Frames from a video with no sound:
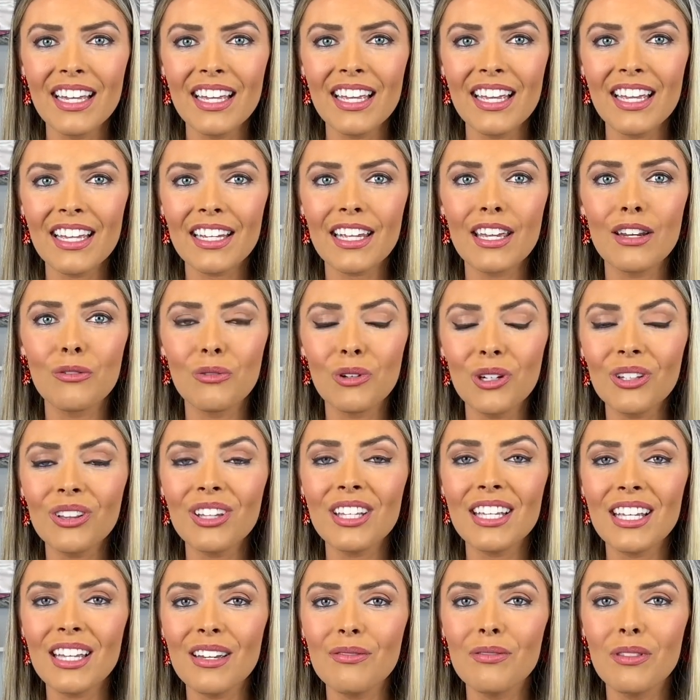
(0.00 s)
It can really
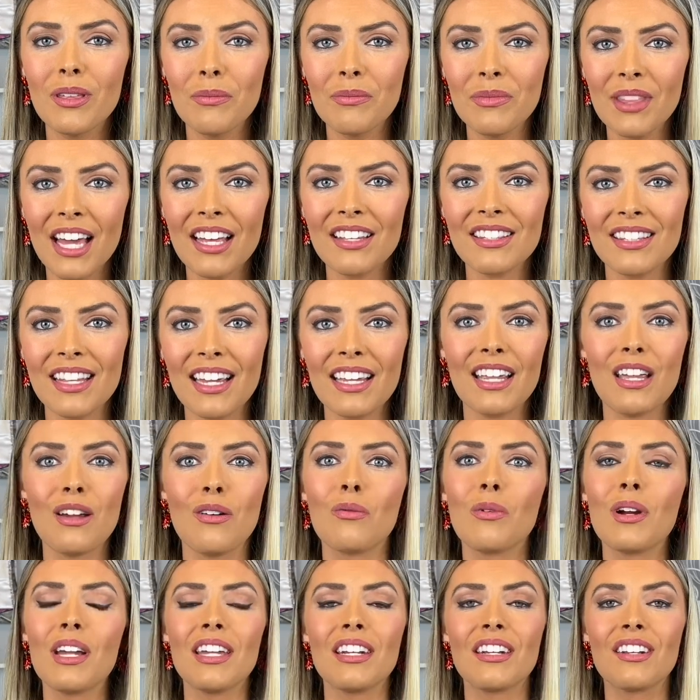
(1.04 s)
give them that second
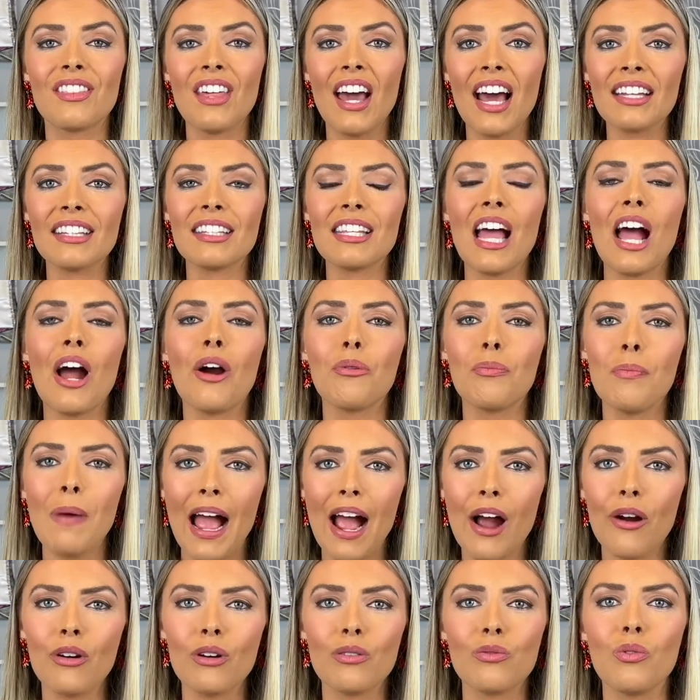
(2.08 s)
wind. That's how
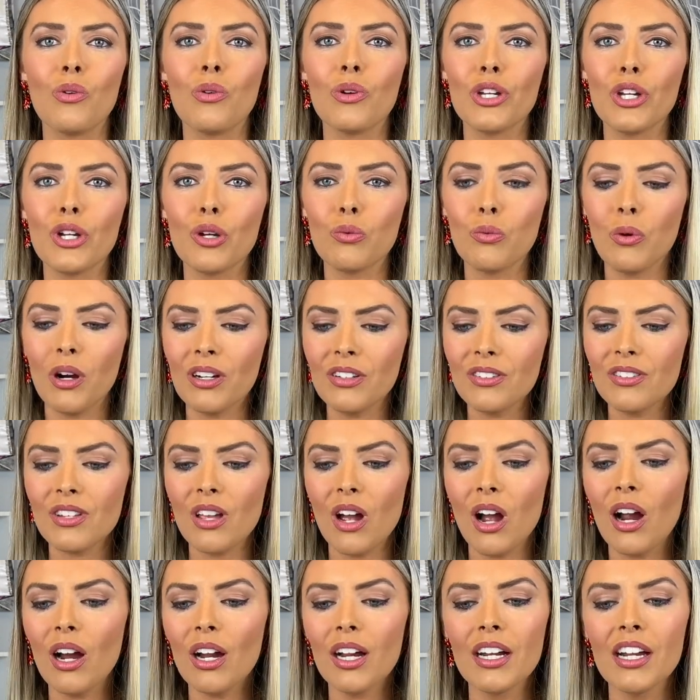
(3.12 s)
powerful your words
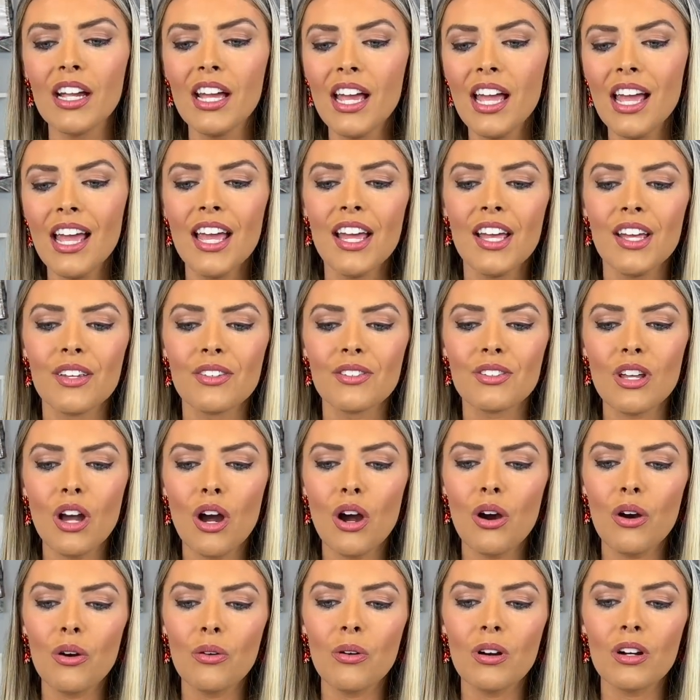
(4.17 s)
are.
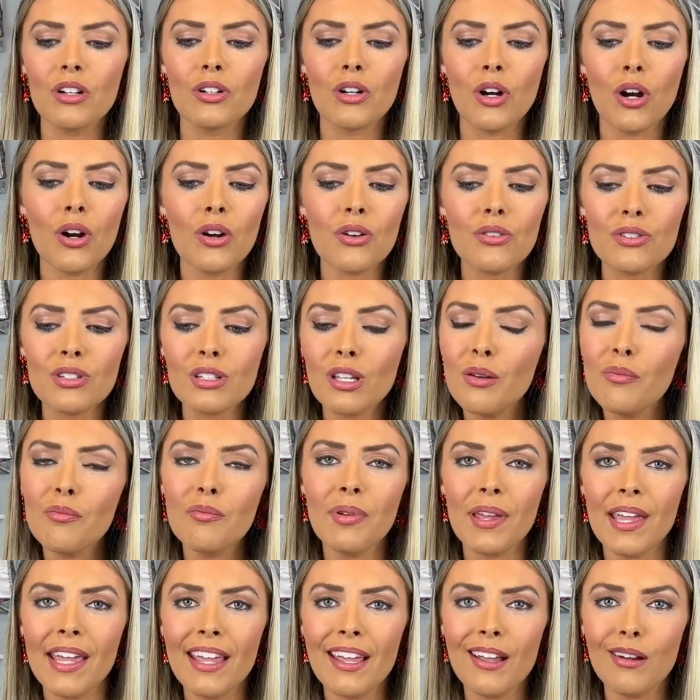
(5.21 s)
So, girls
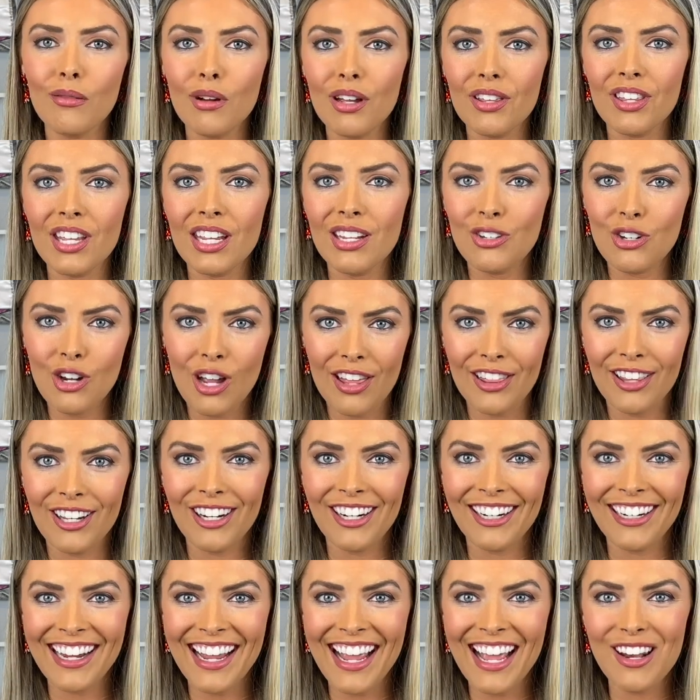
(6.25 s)
compete with each
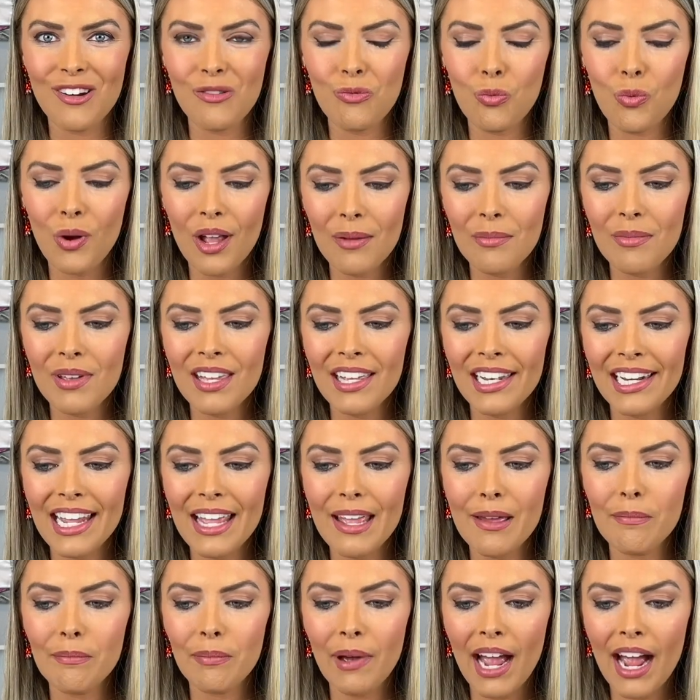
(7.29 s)
other and women
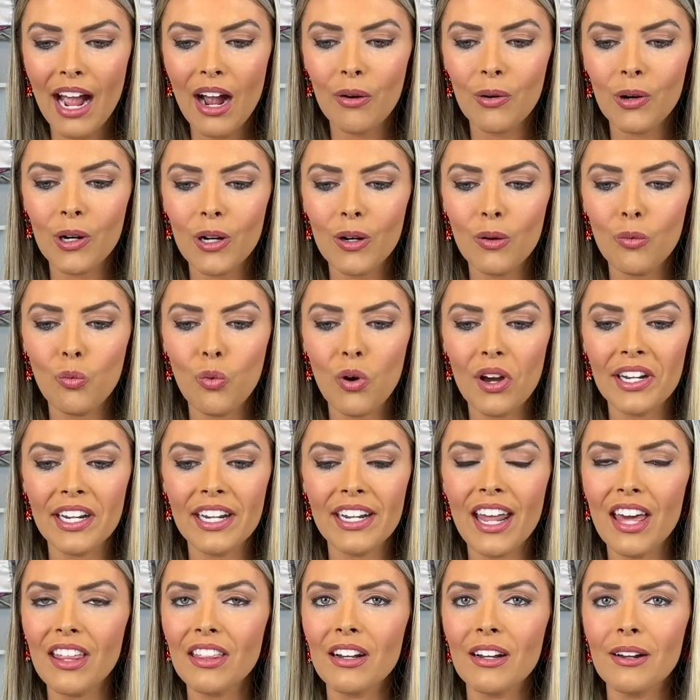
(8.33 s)
empower one
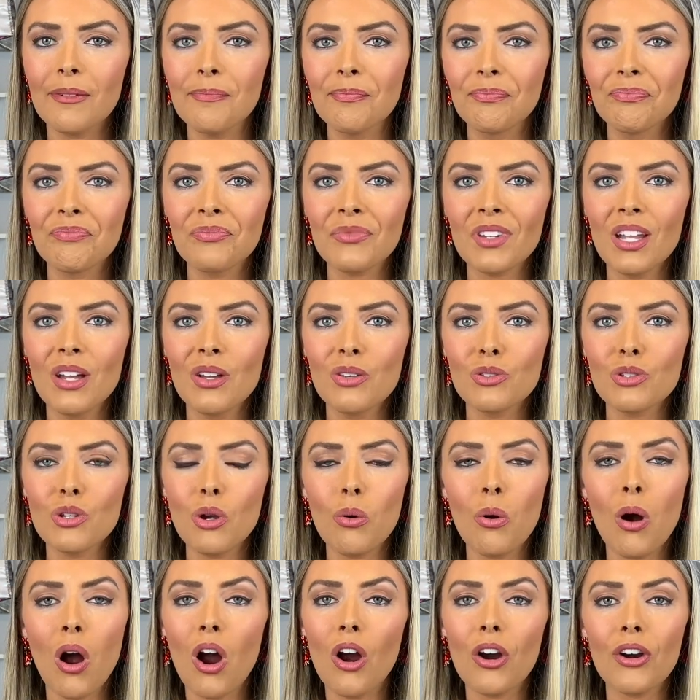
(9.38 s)
another.
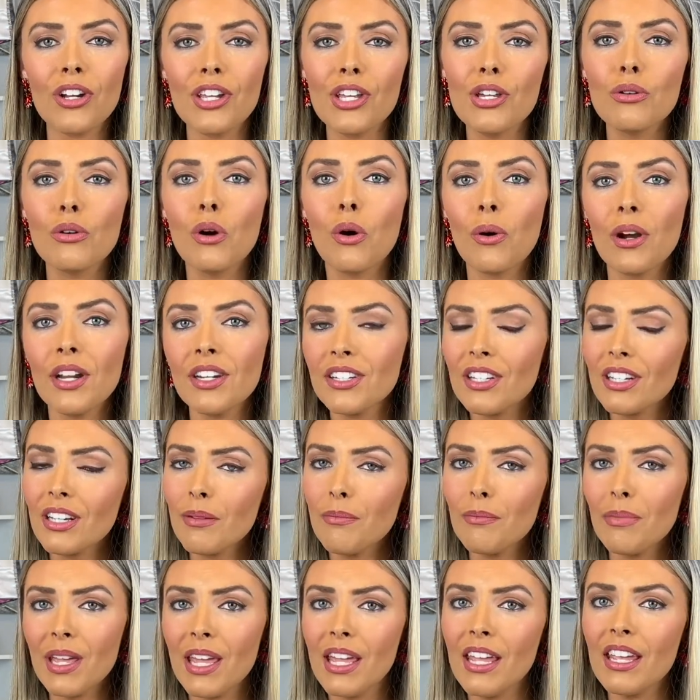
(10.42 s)
So, are you going to
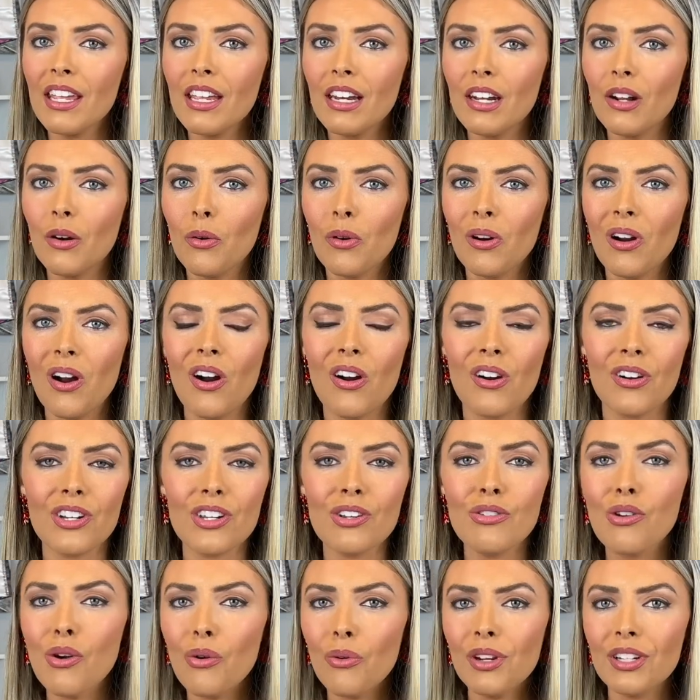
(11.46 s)
compete or are
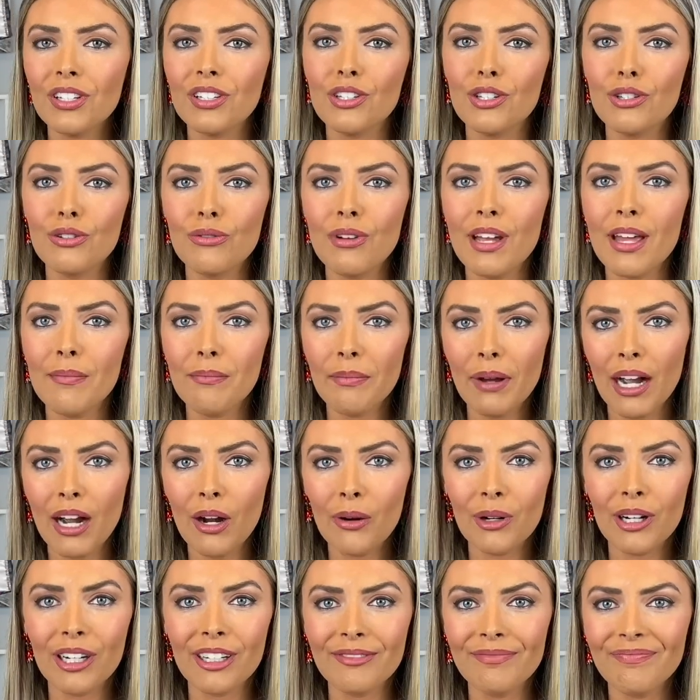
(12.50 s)
you going to
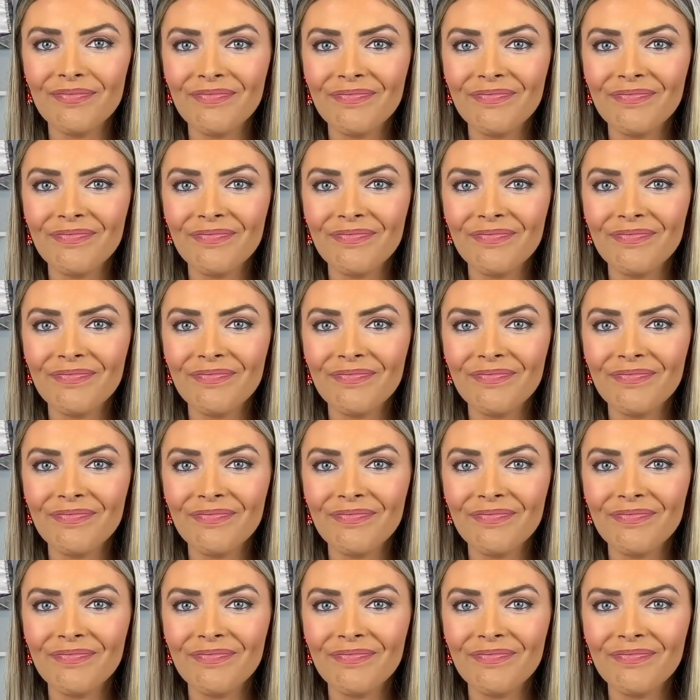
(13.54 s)
empower?